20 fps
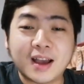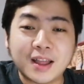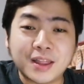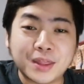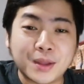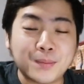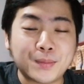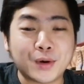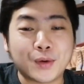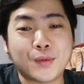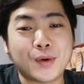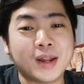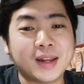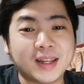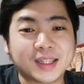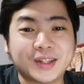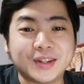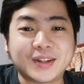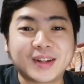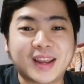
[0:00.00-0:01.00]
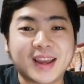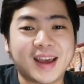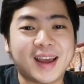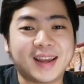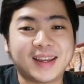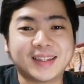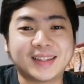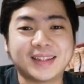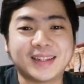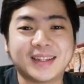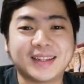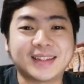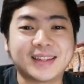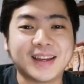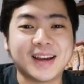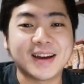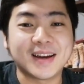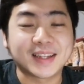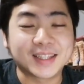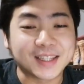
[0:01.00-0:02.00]
Number one lang jud, guys, is
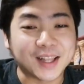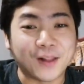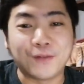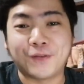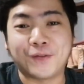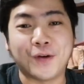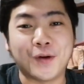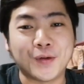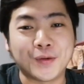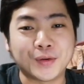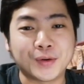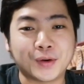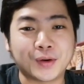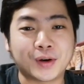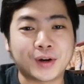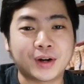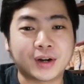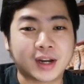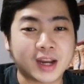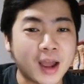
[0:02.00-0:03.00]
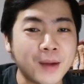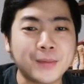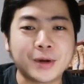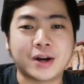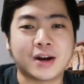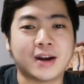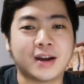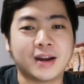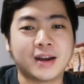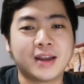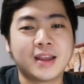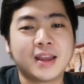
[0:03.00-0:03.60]
ang cellphone or camera.